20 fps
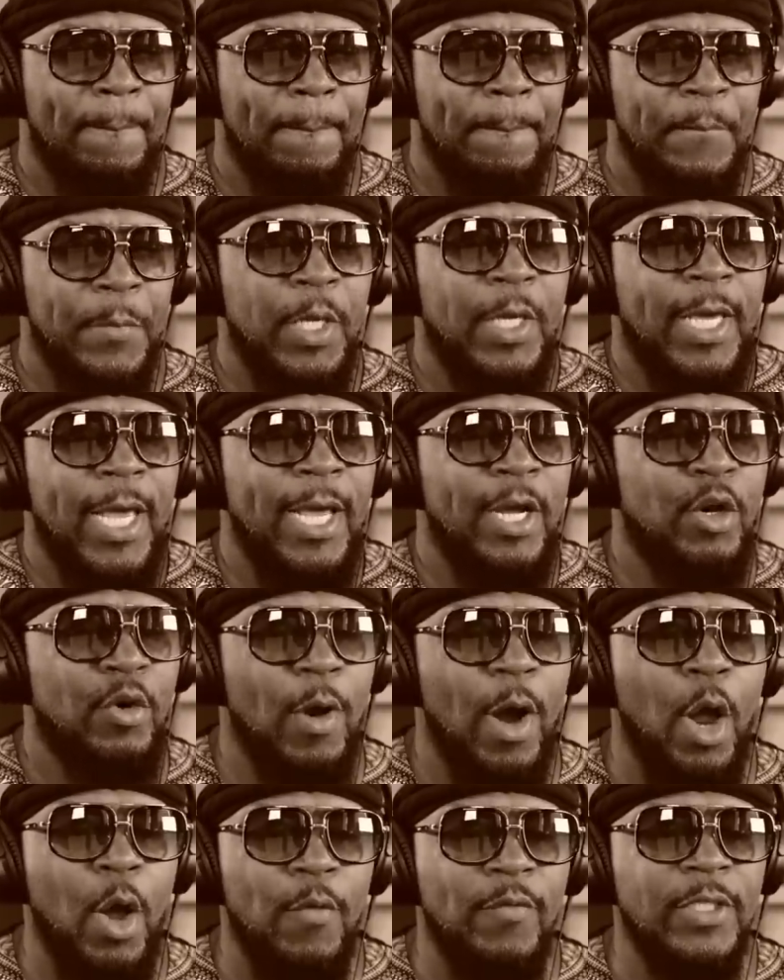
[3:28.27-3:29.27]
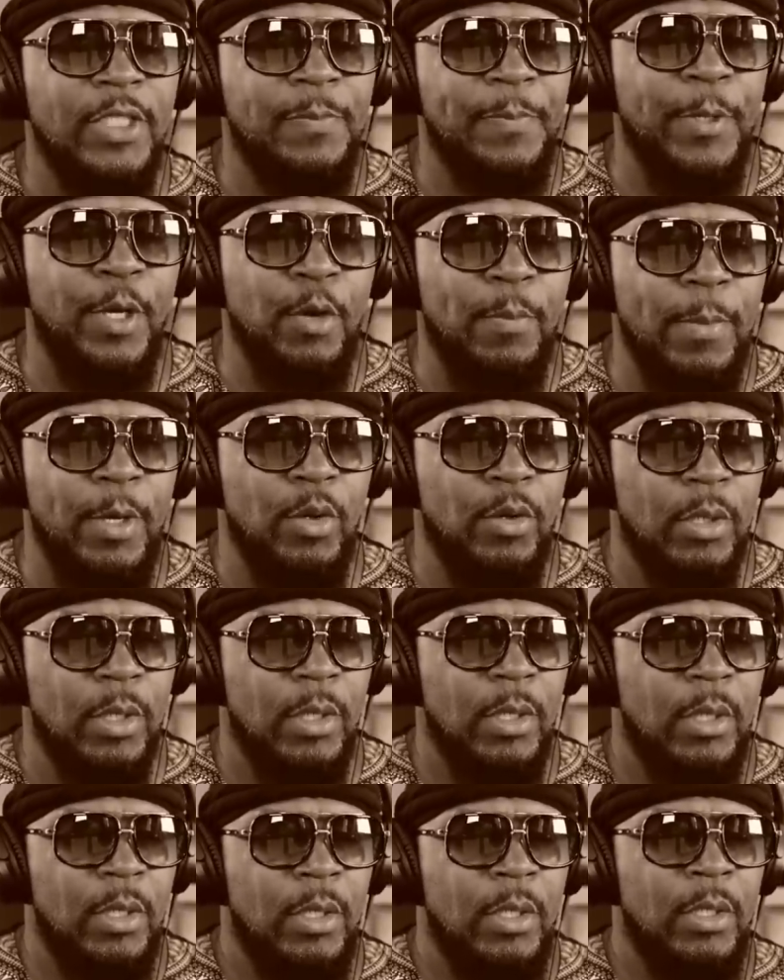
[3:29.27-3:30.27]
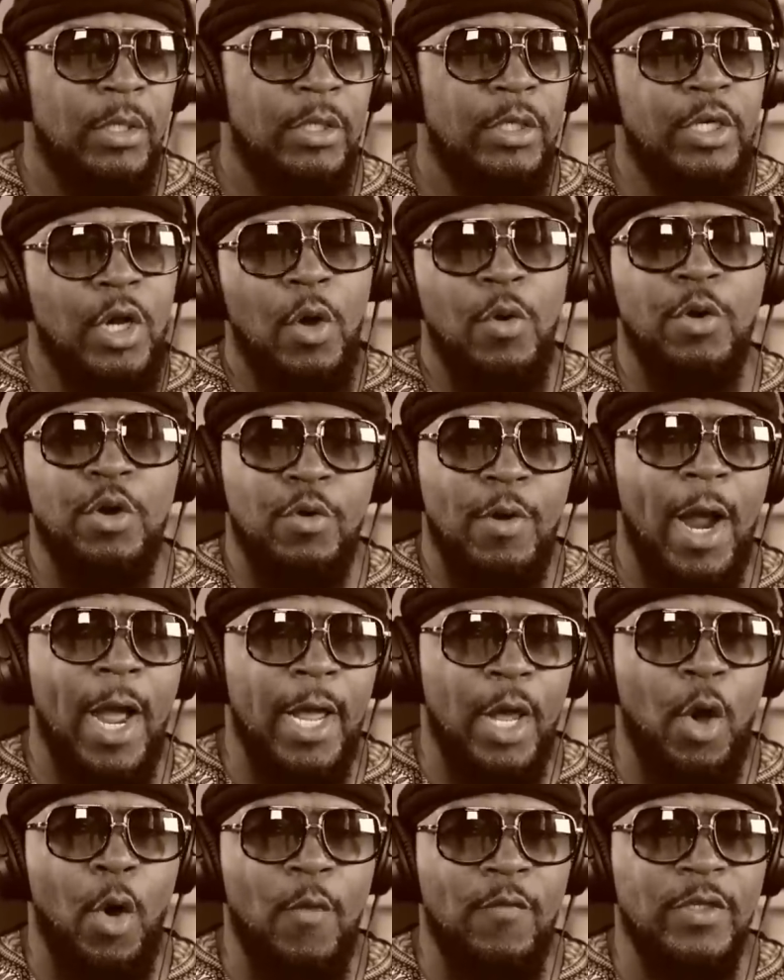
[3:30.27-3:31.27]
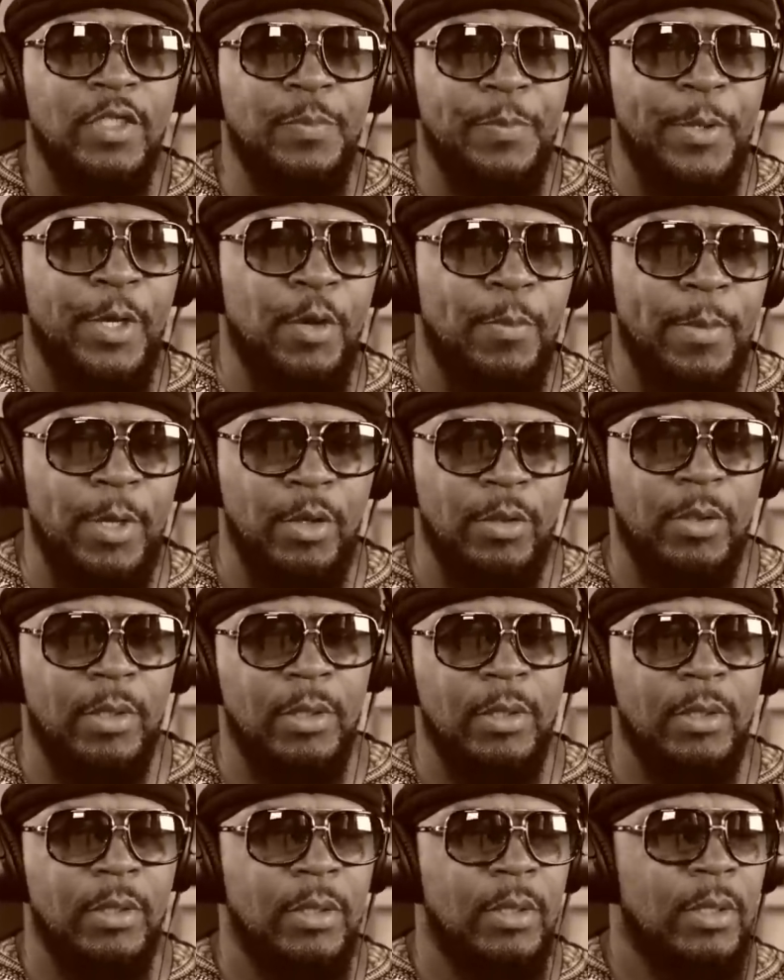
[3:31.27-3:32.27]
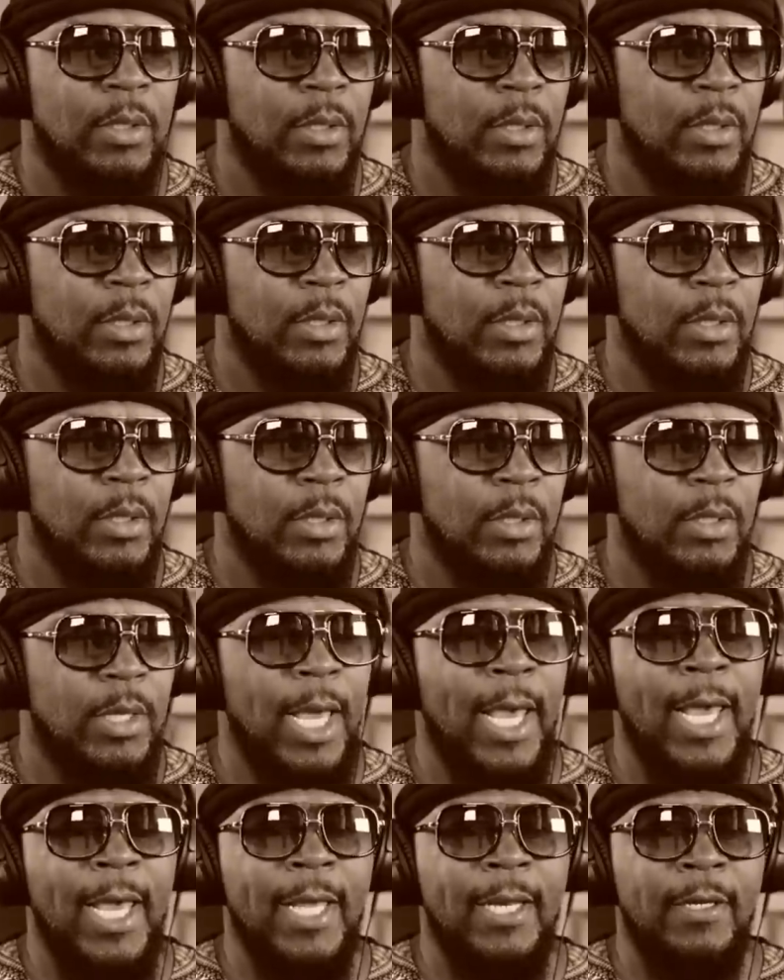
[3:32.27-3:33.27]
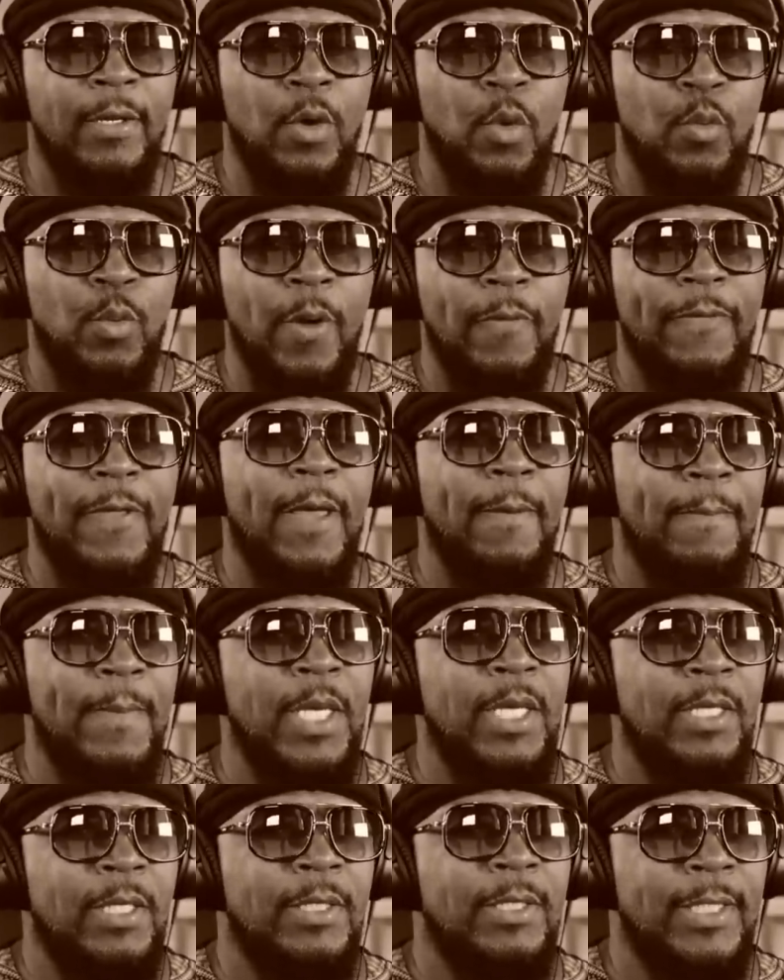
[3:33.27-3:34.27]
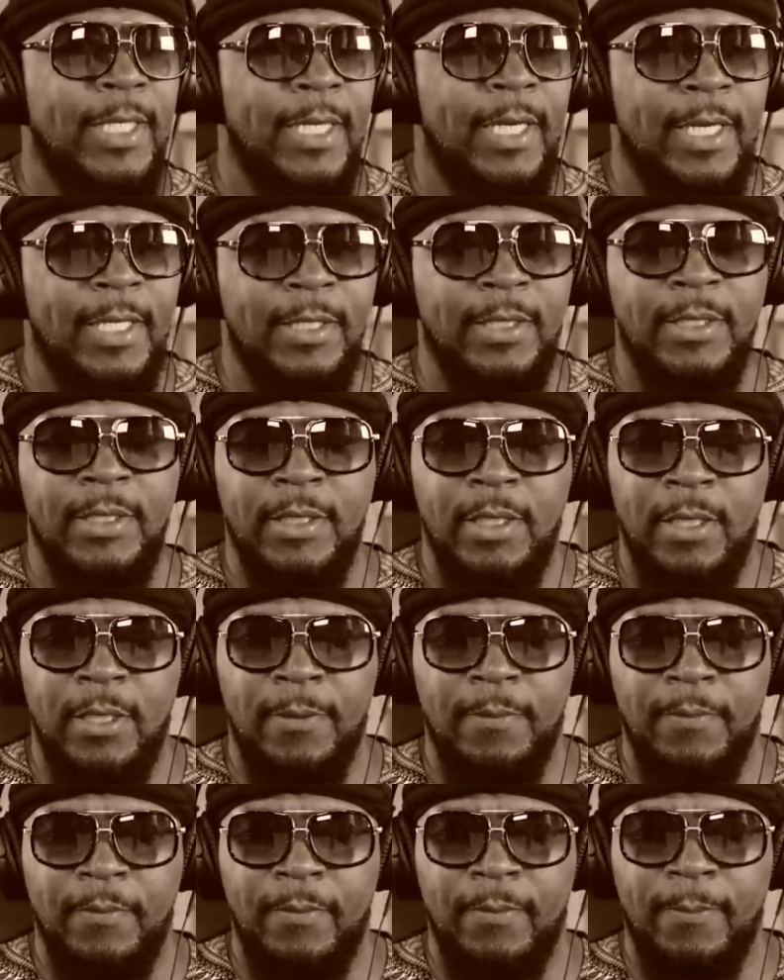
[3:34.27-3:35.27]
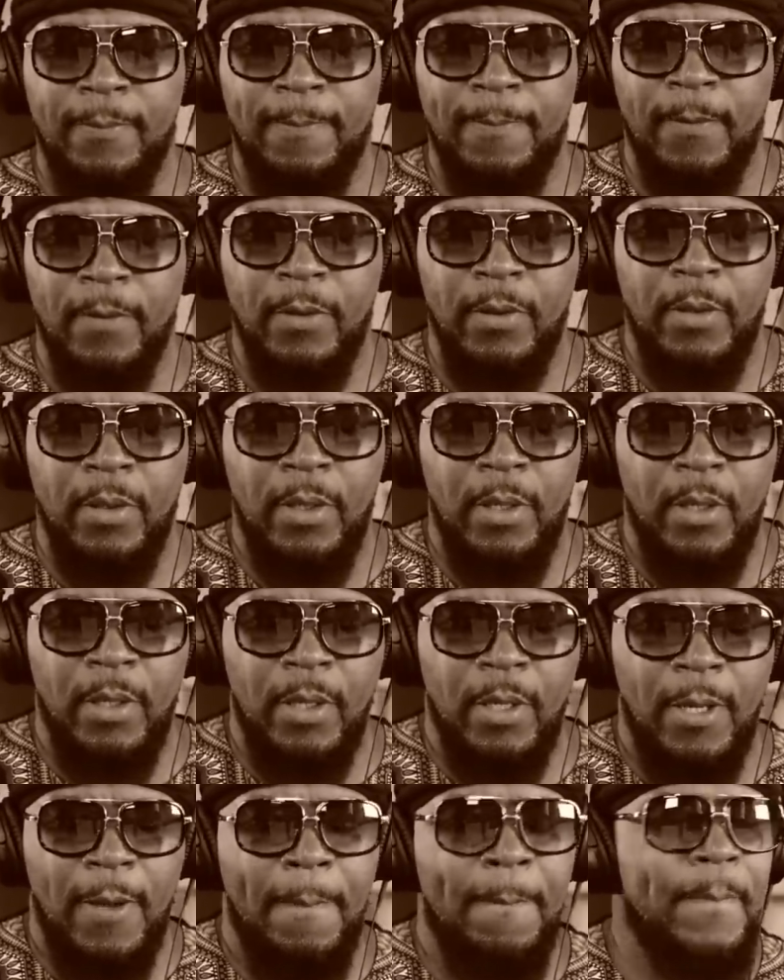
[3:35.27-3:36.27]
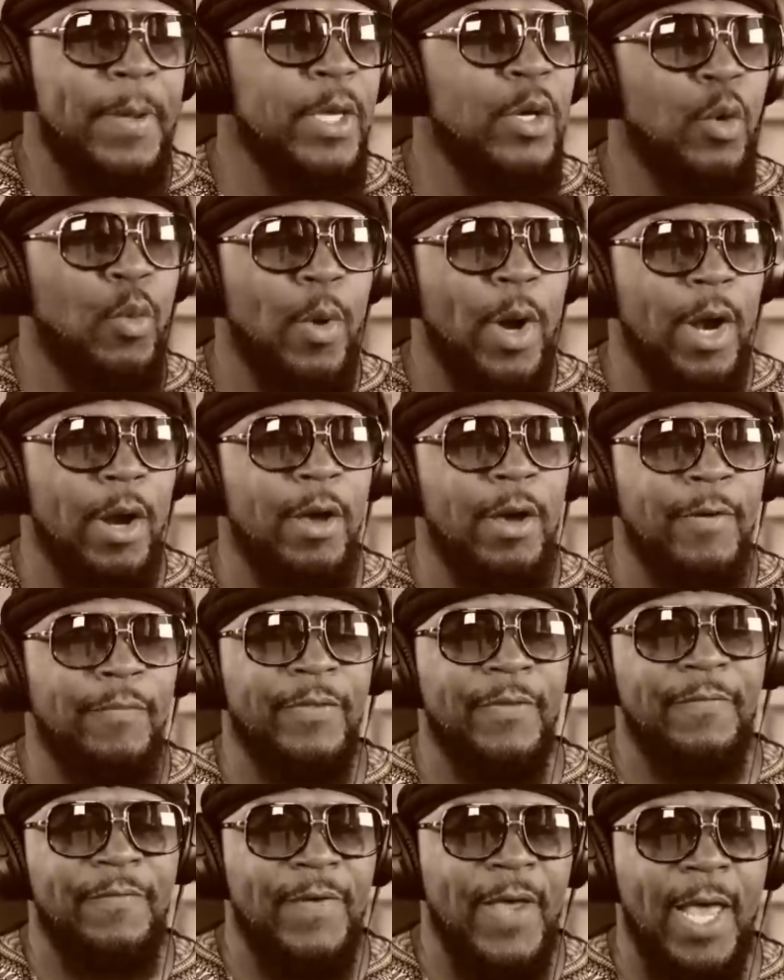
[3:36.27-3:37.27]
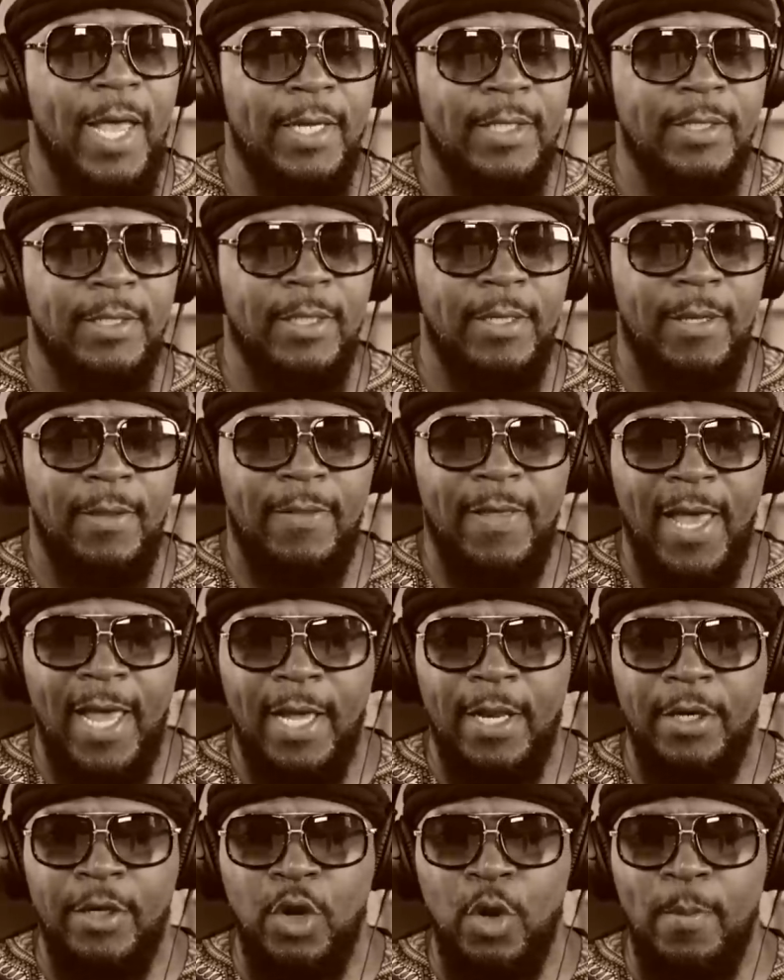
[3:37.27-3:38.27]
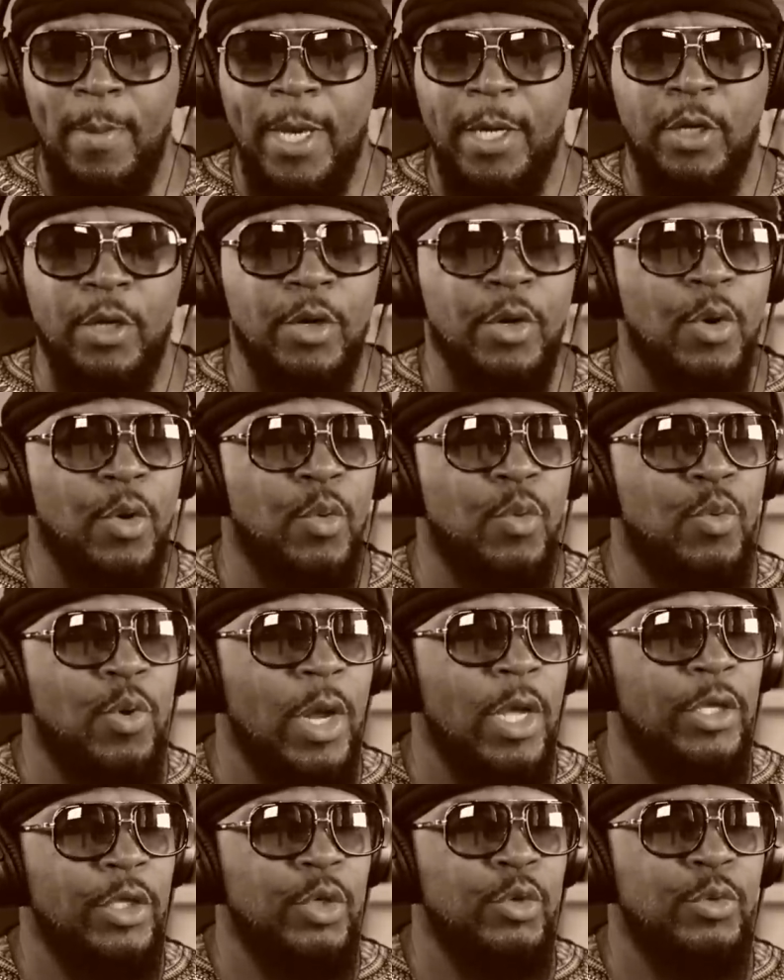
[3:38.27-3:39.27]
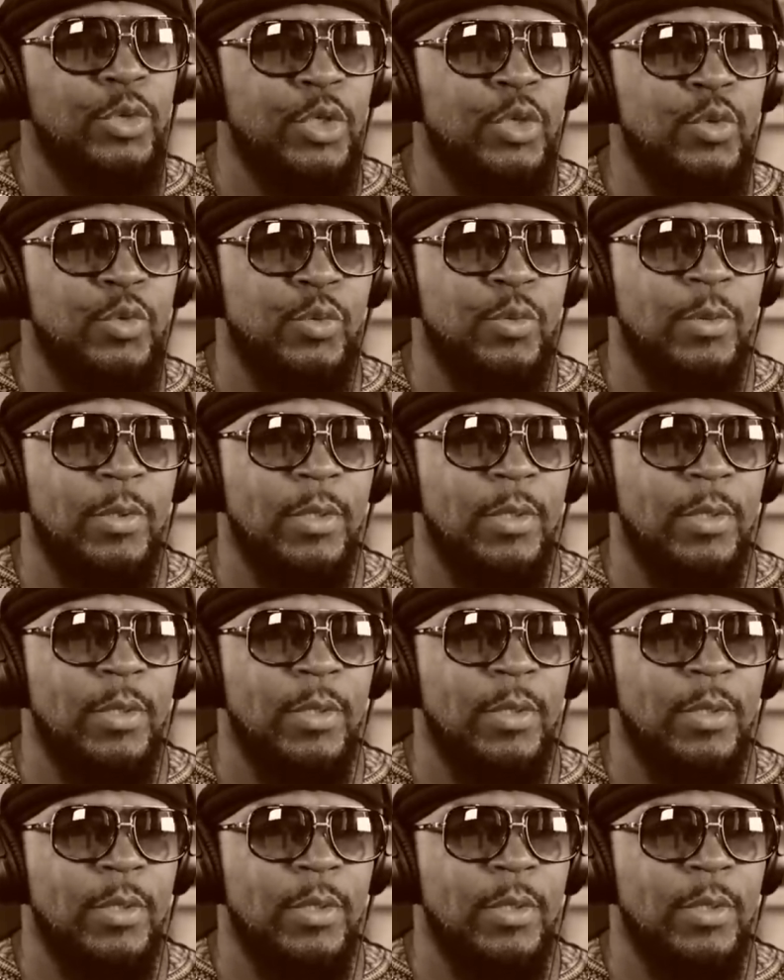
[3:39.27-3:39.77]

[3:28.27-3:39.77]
You can't cry over spilled milk. Don't cry over spilled milk. And what that means is be aware of the fact that no matter what you do,